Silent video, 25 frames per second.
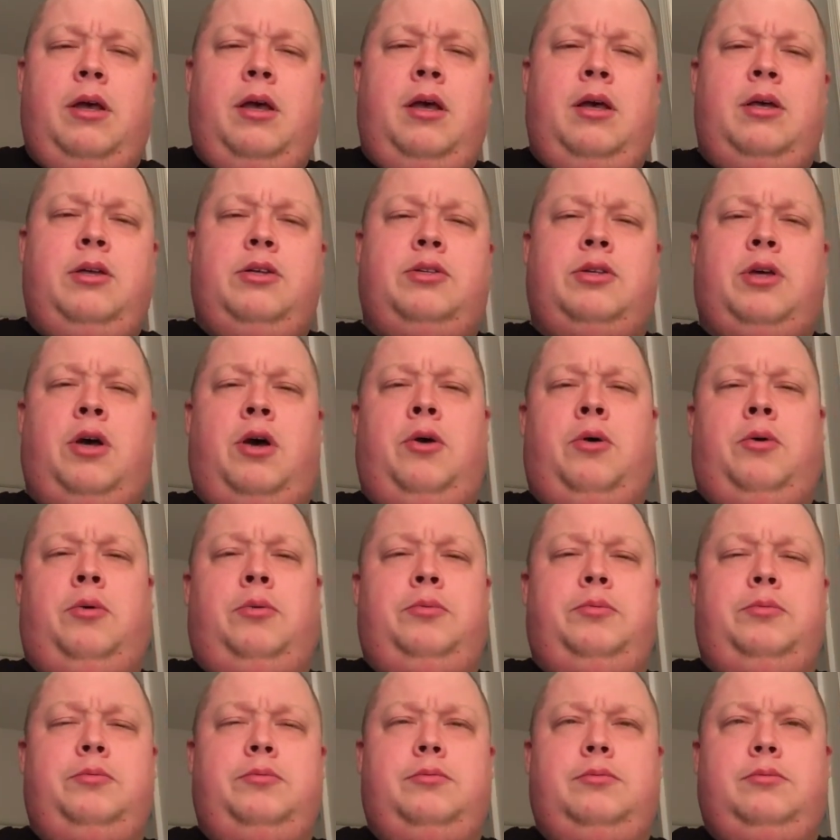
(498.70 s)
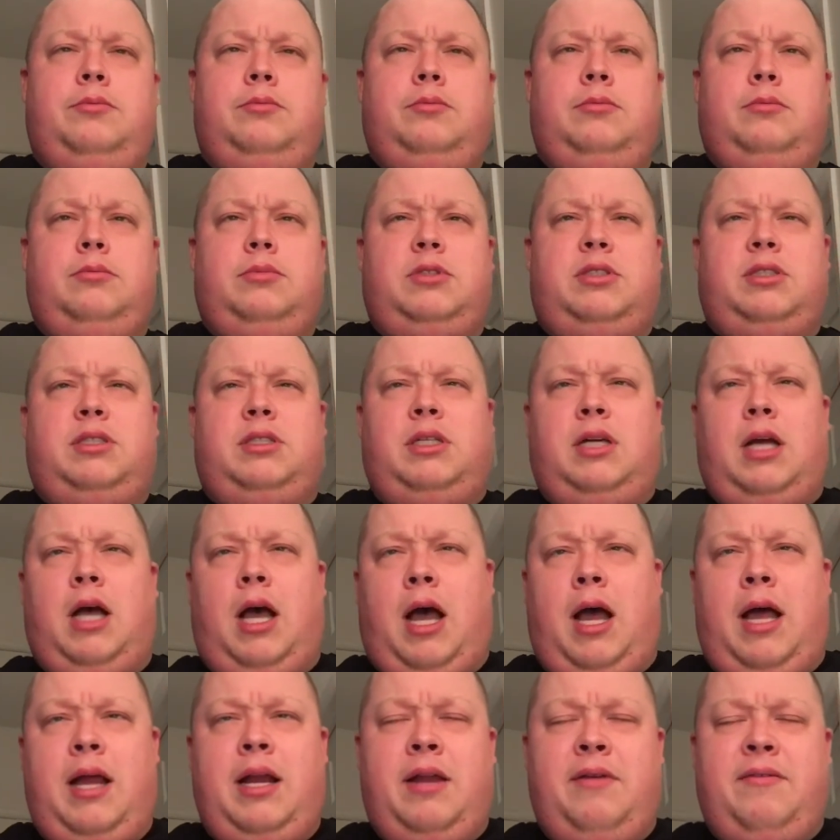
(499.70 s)
So
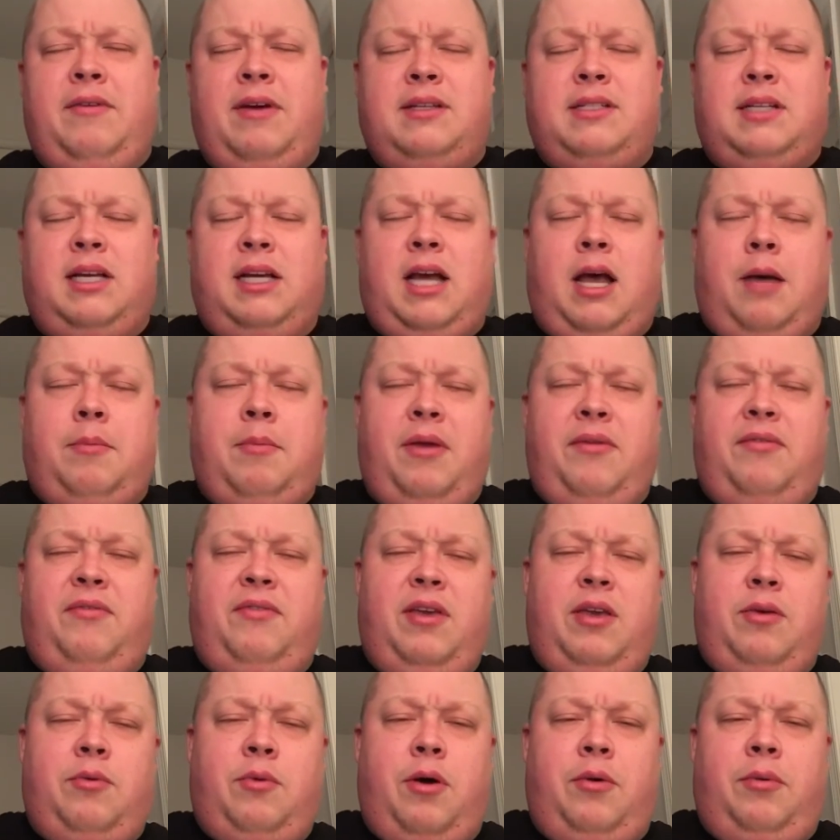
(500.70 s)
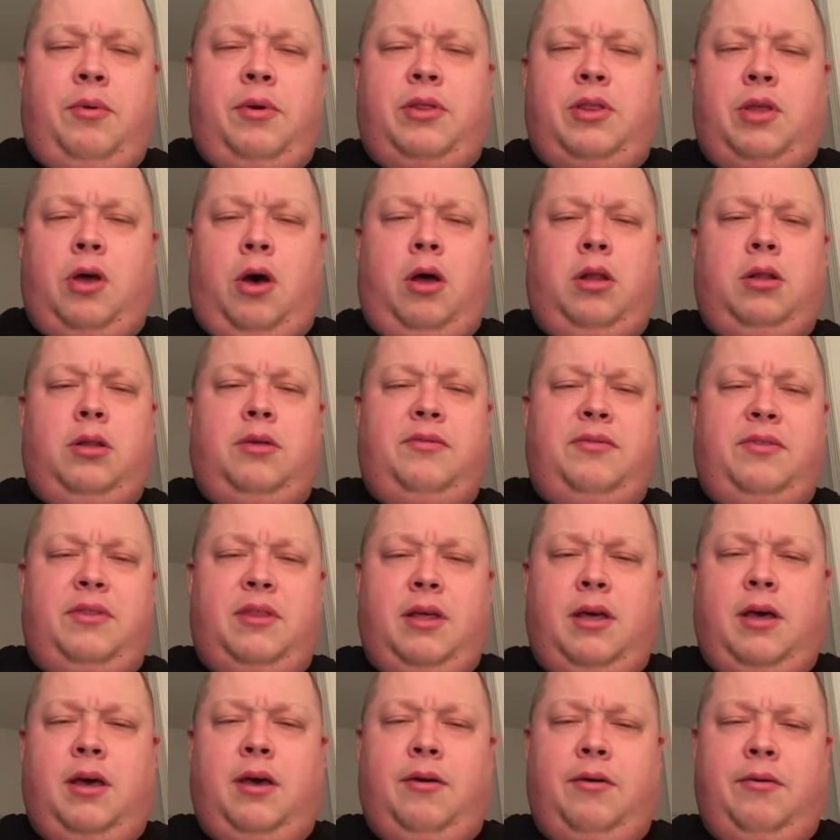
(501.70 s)
kind of as I got my feet wet with all of
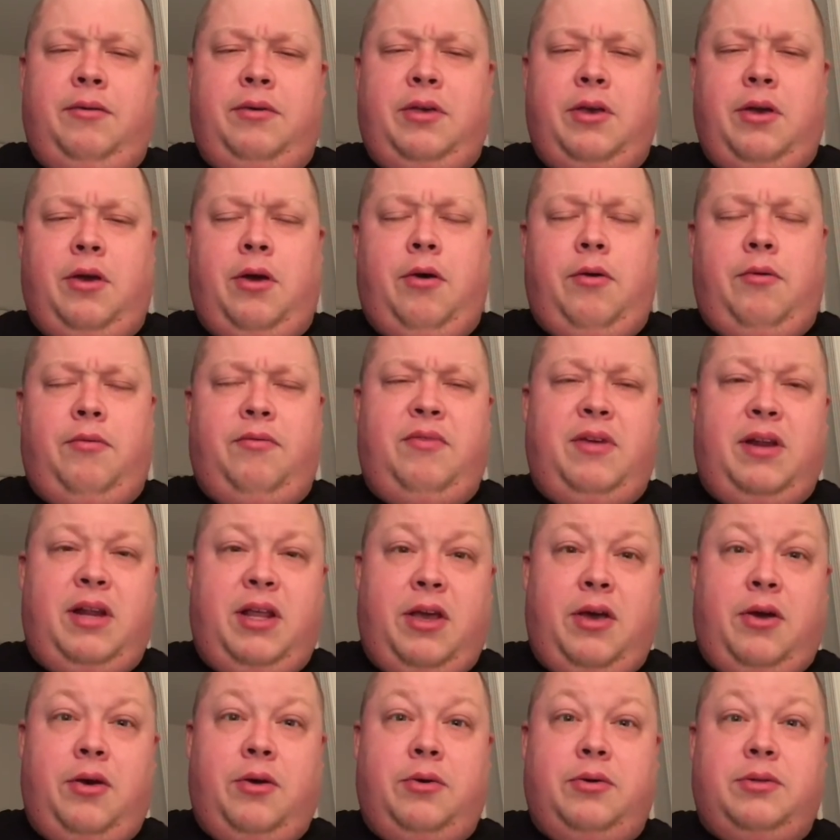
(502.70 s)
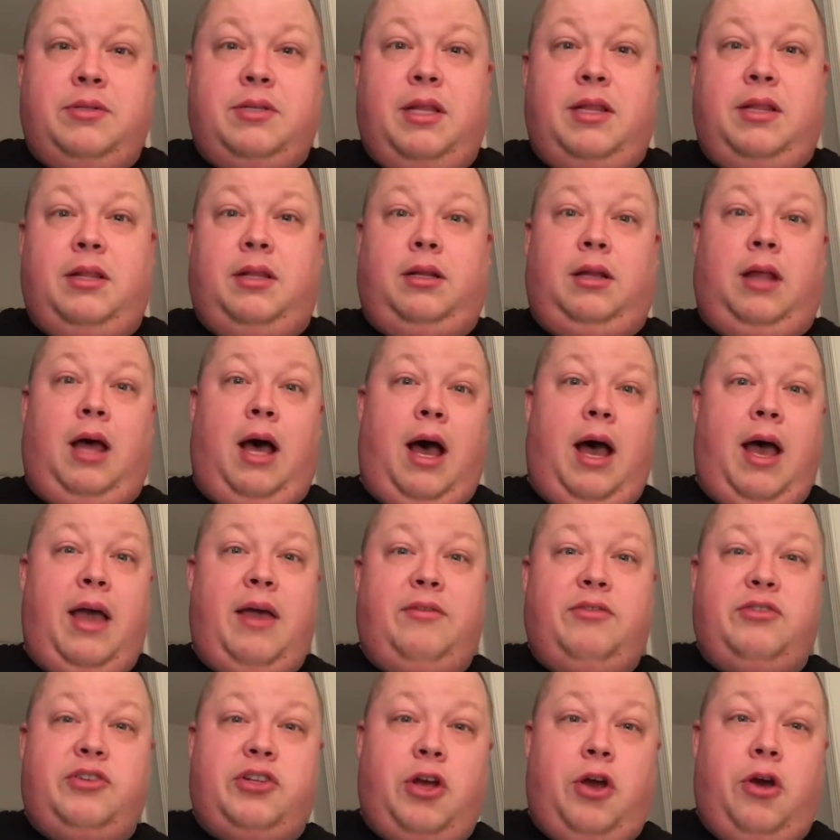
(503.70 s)
the, videos and the
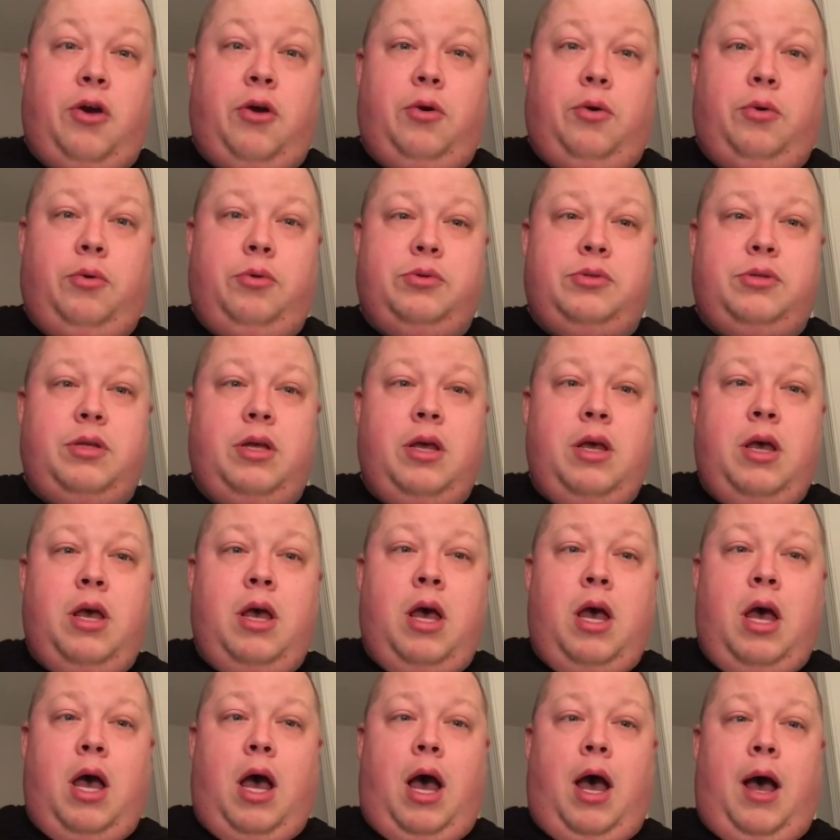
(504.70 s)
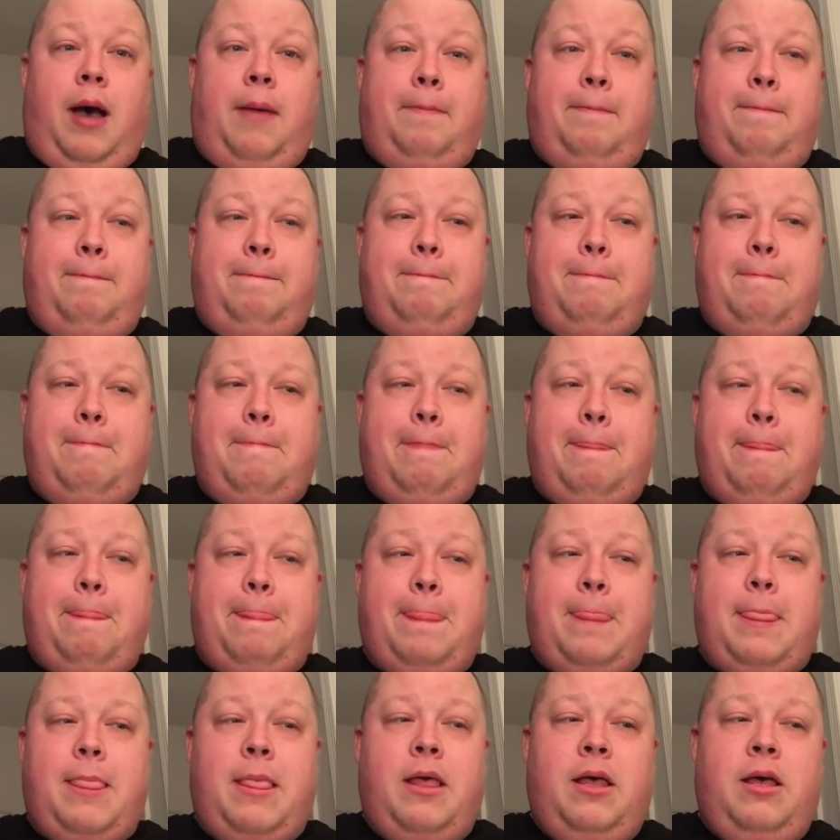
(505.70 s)
live shows,
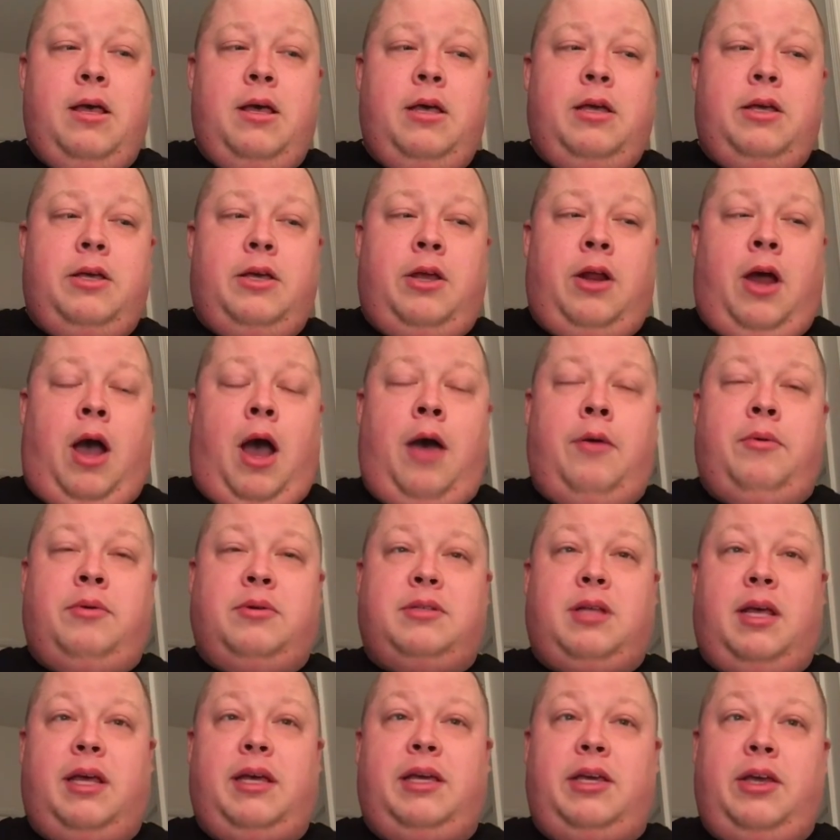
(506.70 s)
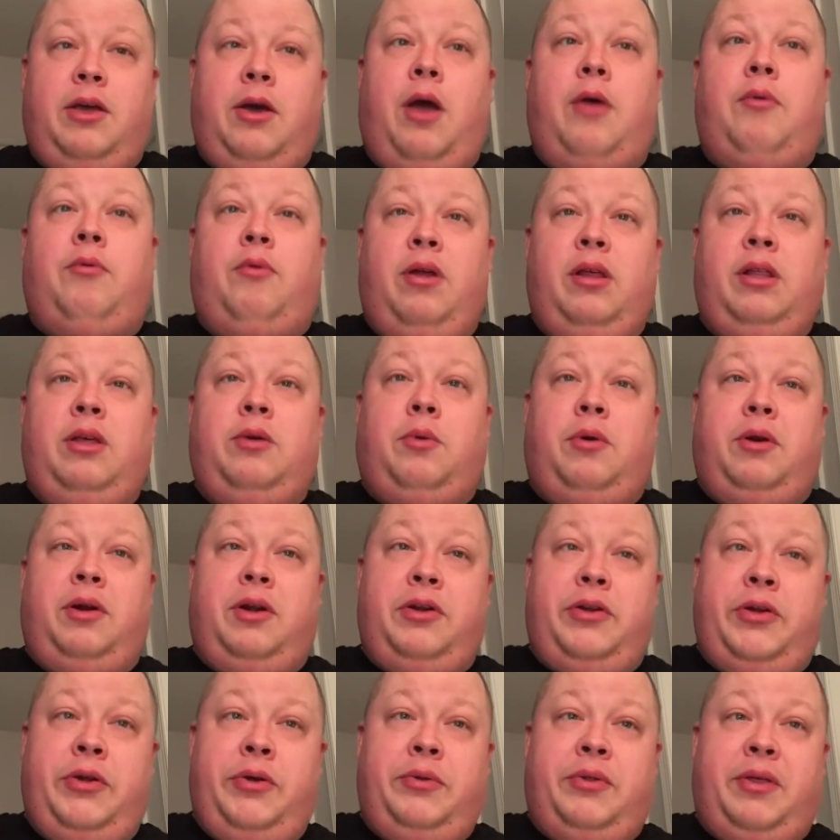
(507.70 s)
I was like, I really want to
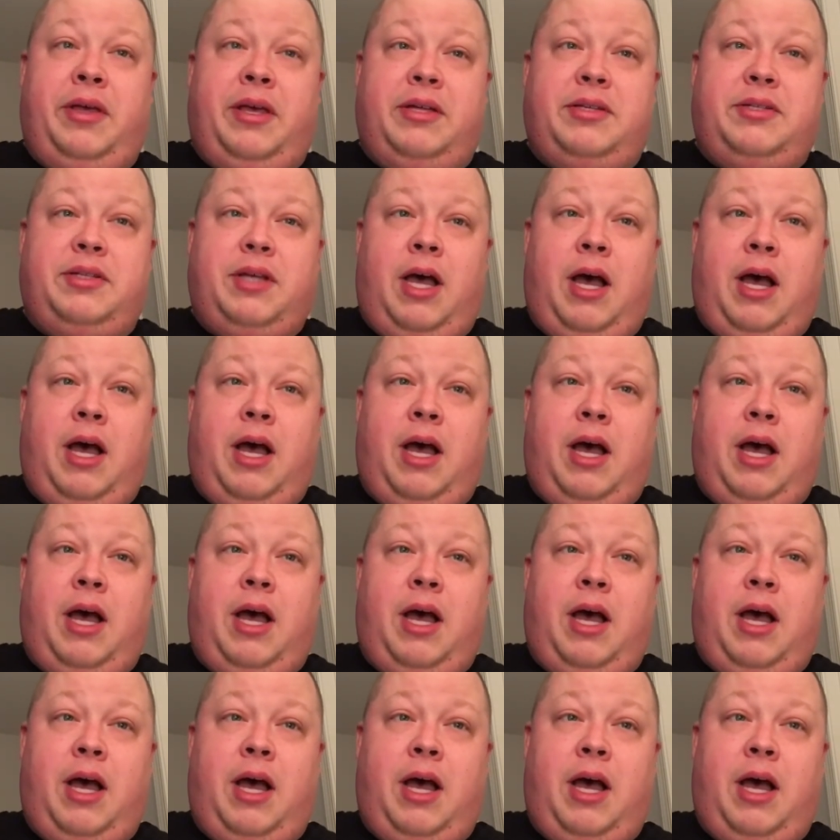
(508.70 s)
do this.